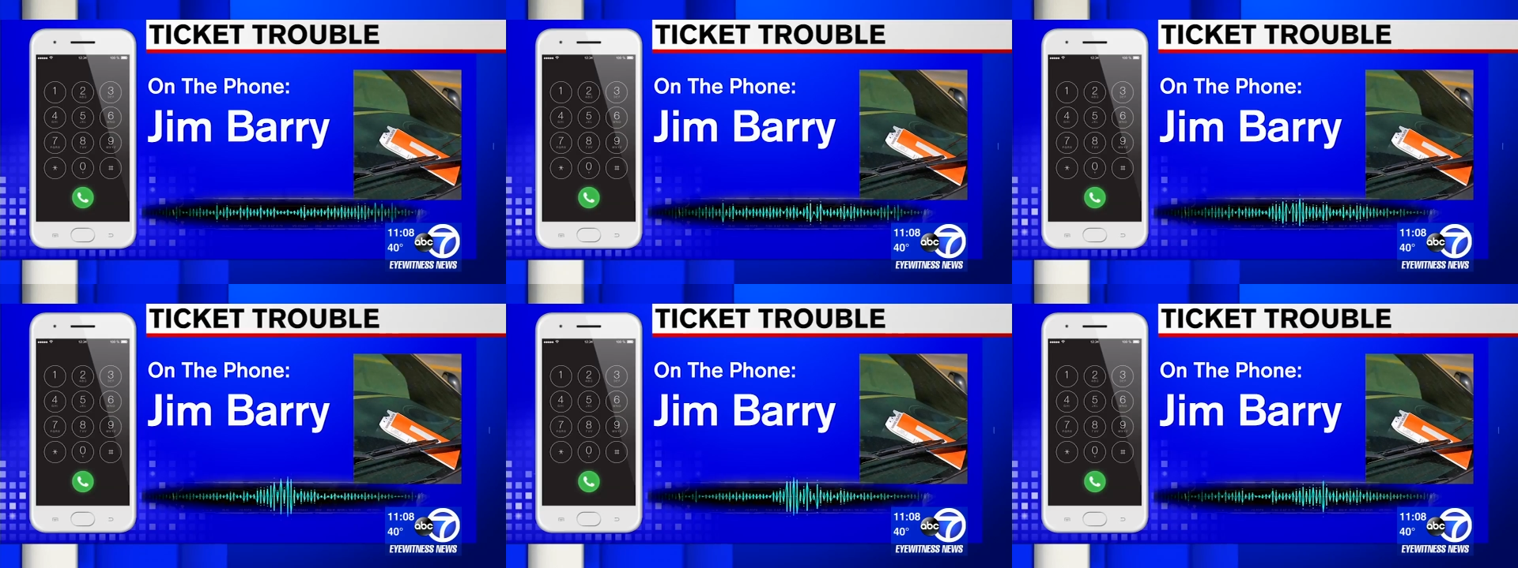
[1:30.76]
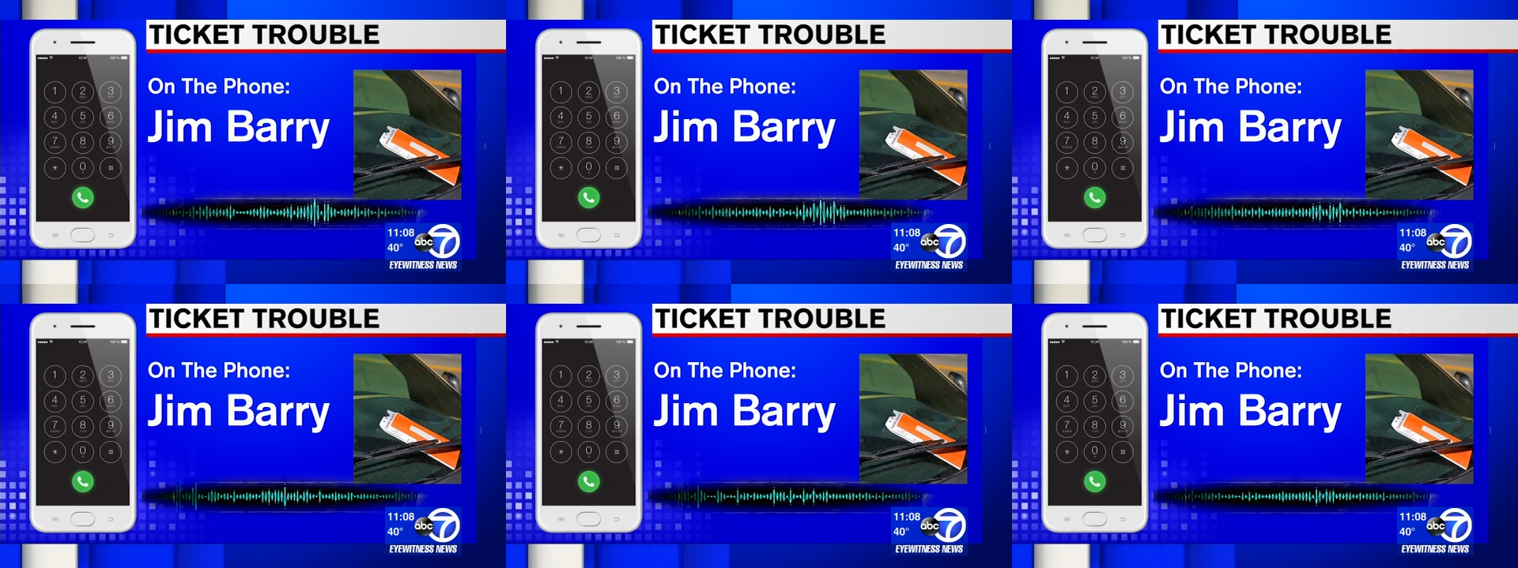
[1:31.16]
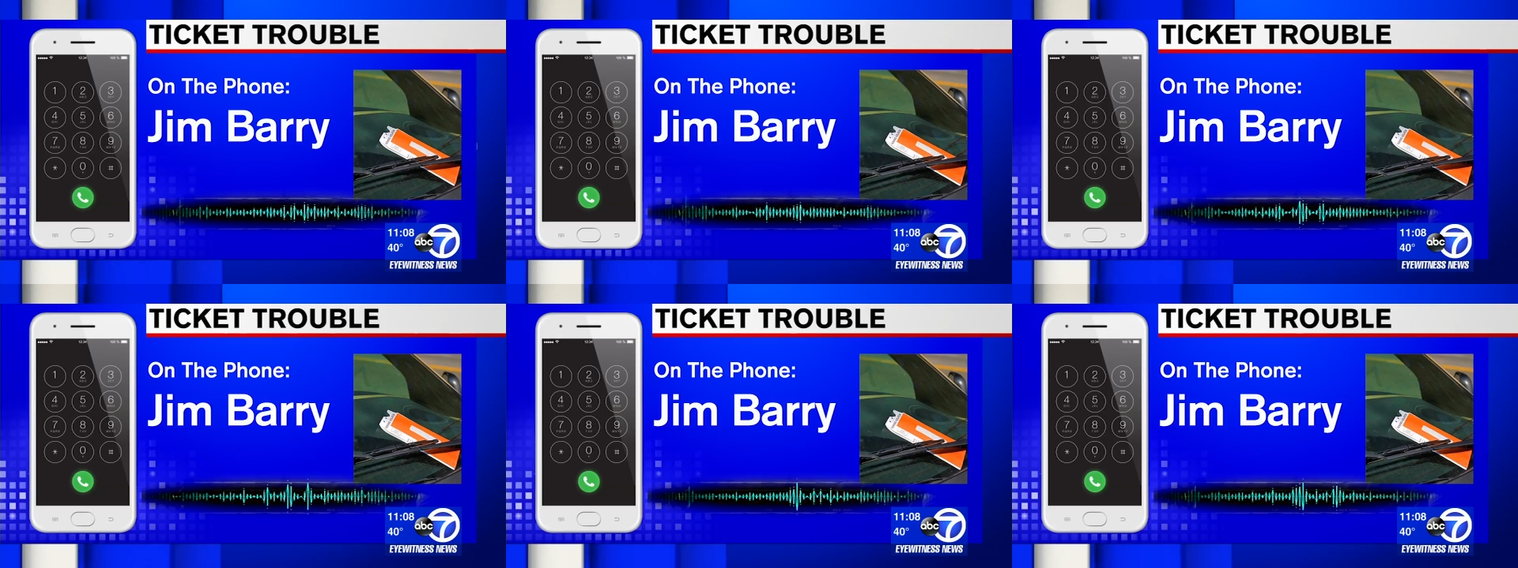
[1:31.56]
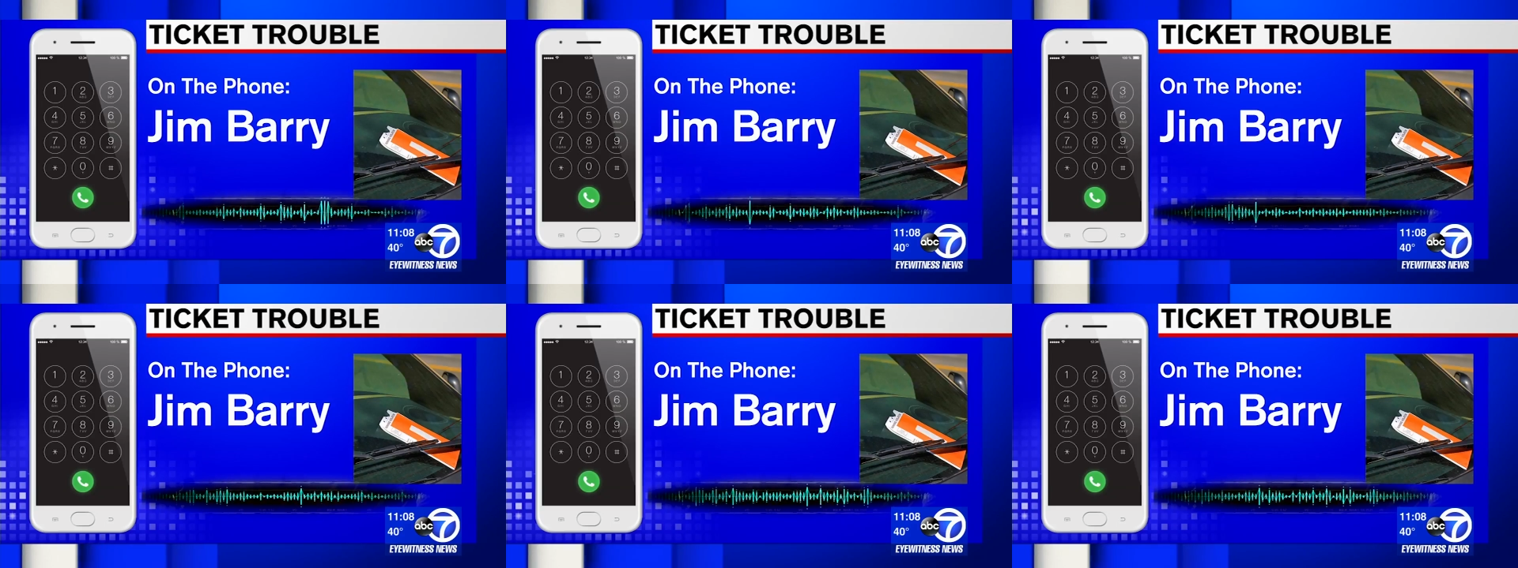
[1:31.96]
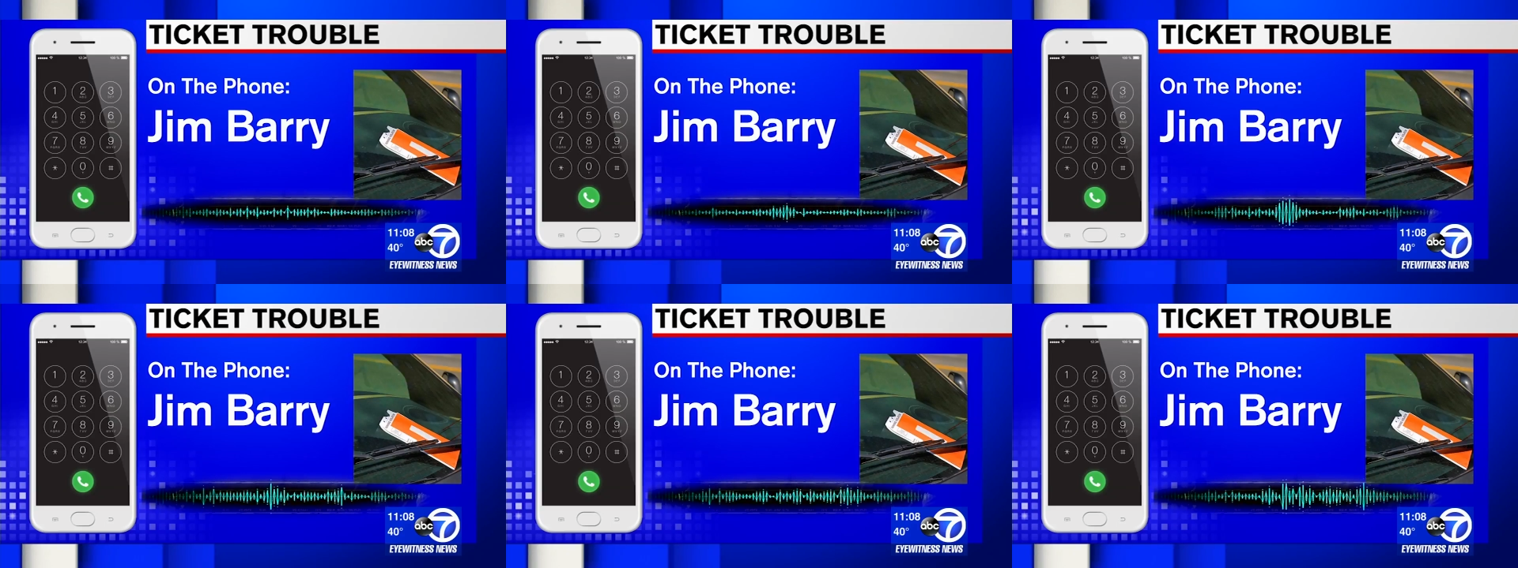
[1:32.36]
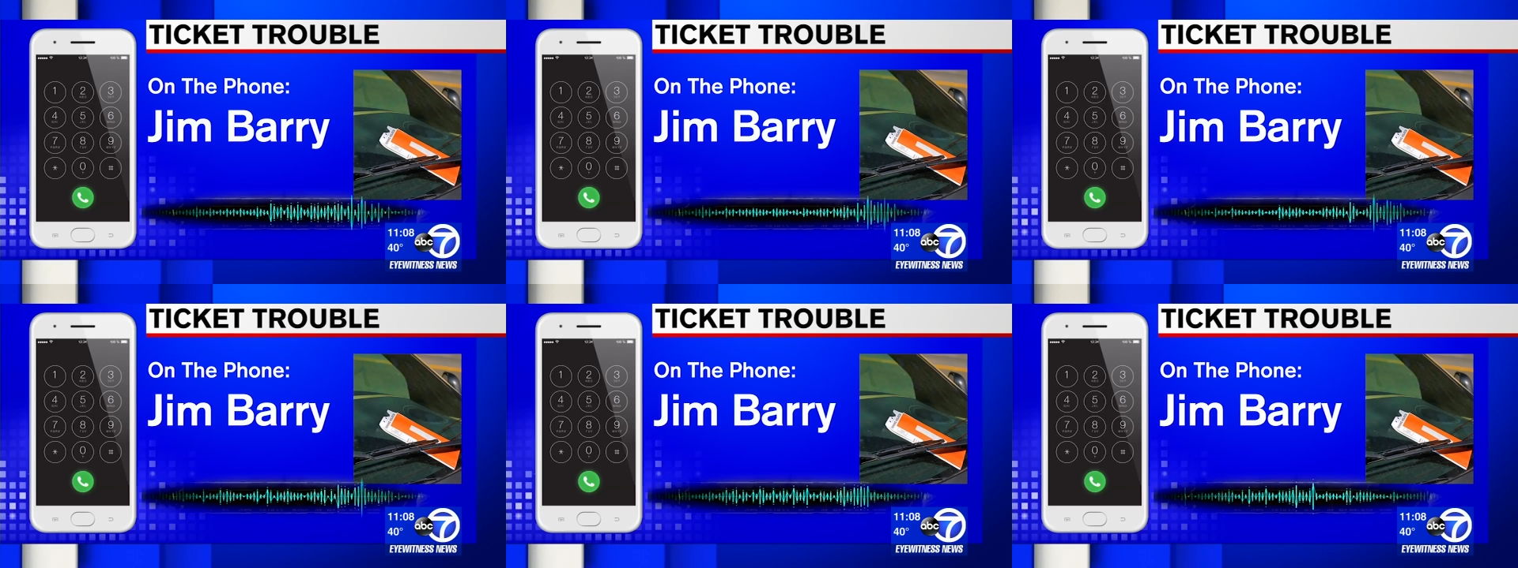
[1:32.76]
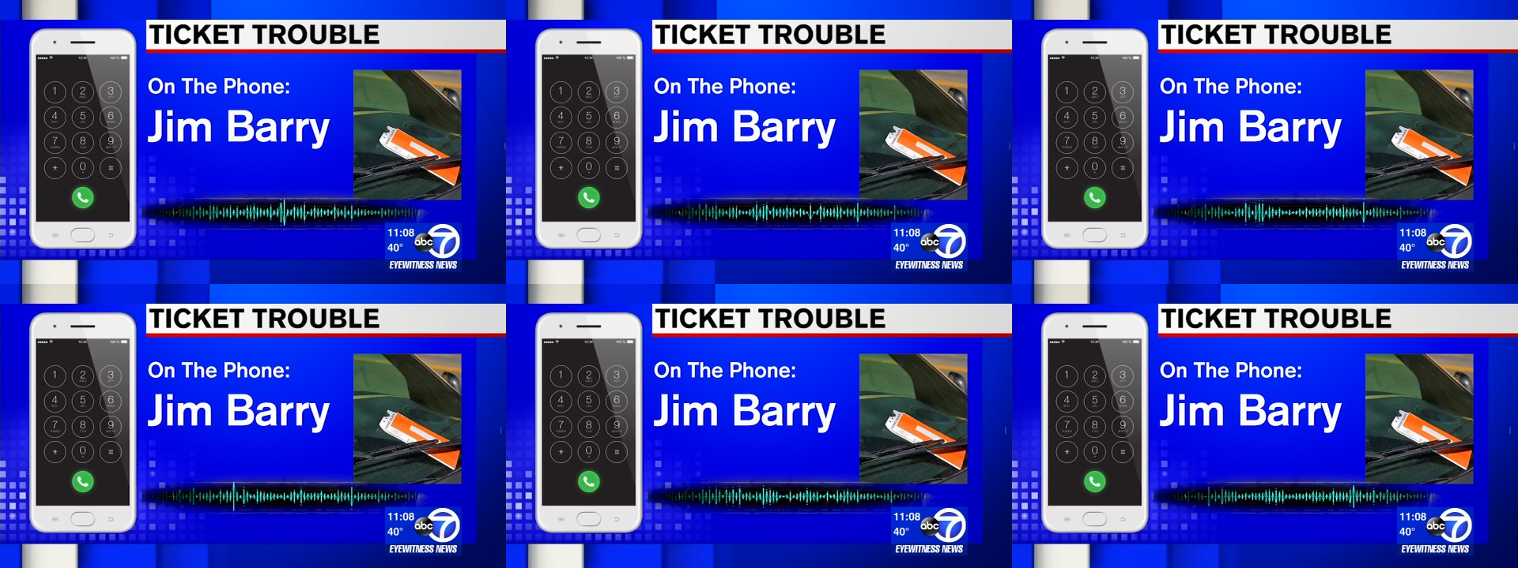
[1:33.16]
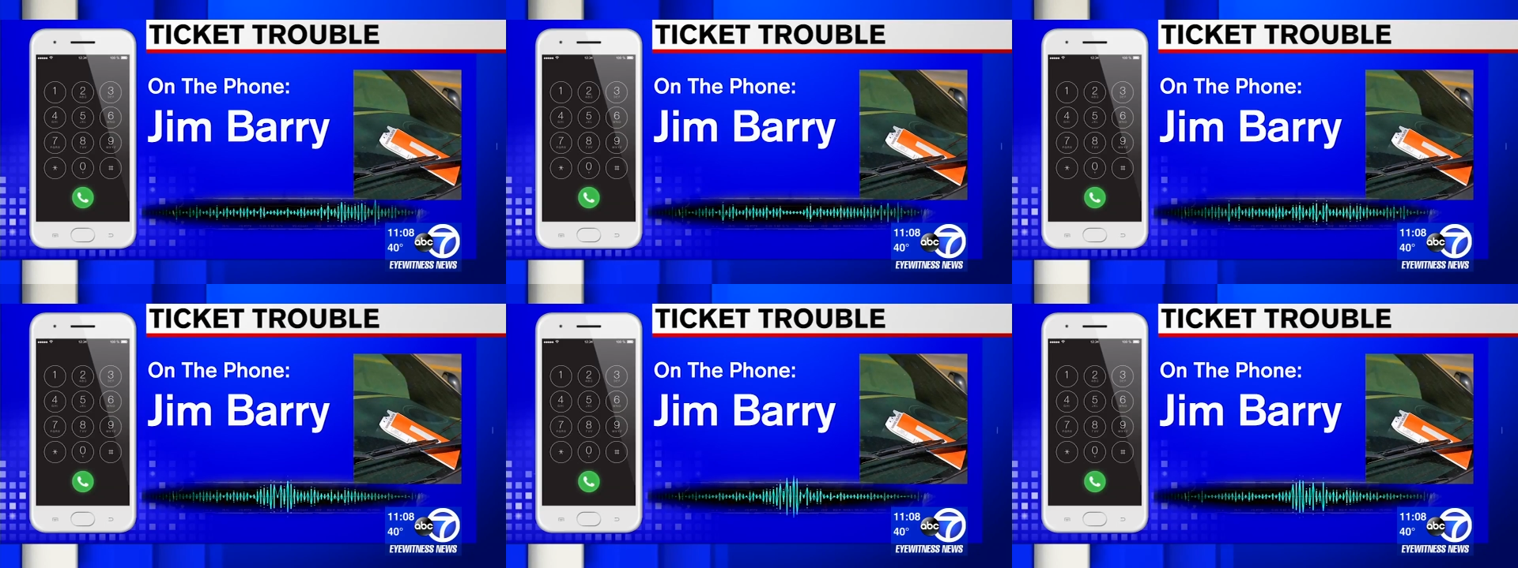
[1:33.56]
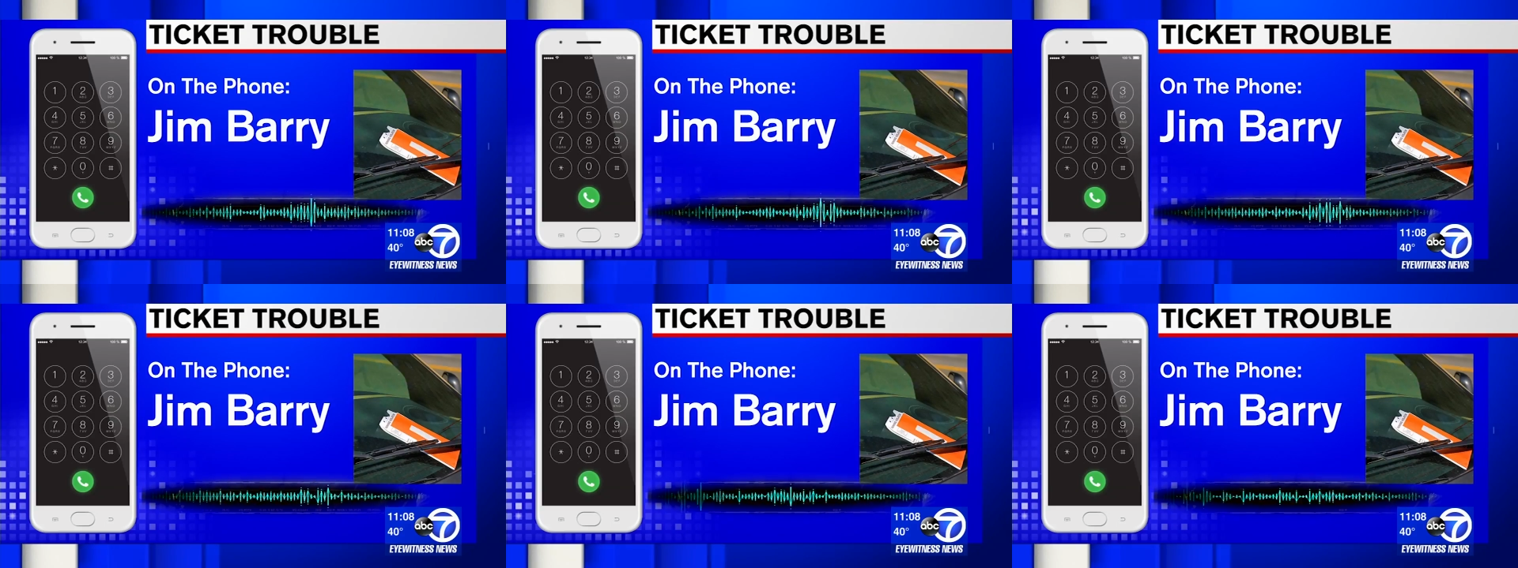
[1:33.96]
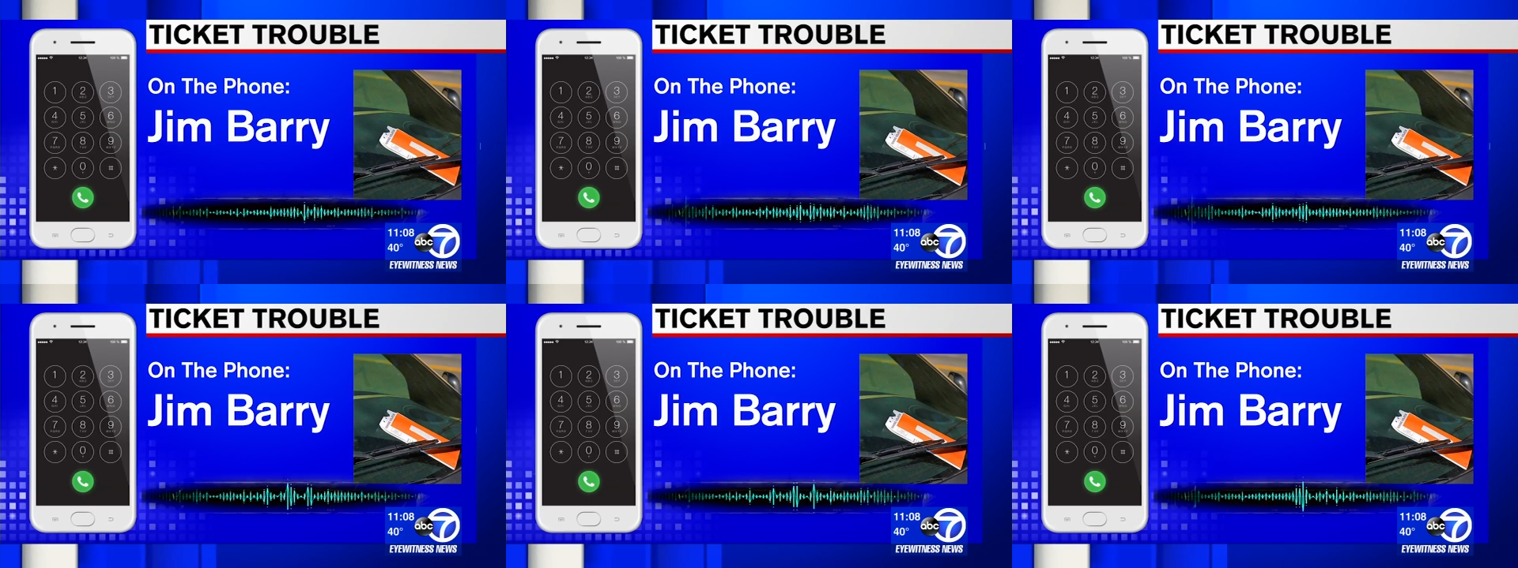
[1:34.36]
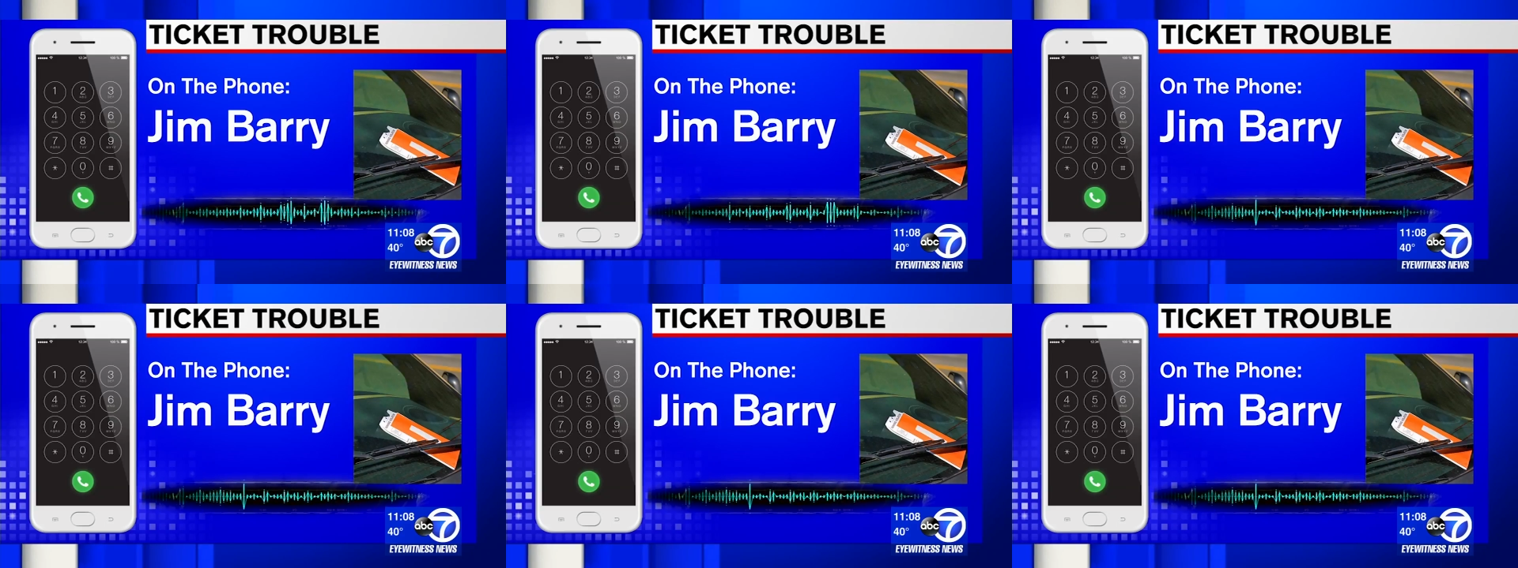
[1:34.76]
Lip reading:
No face is visible, so there are no lips to read.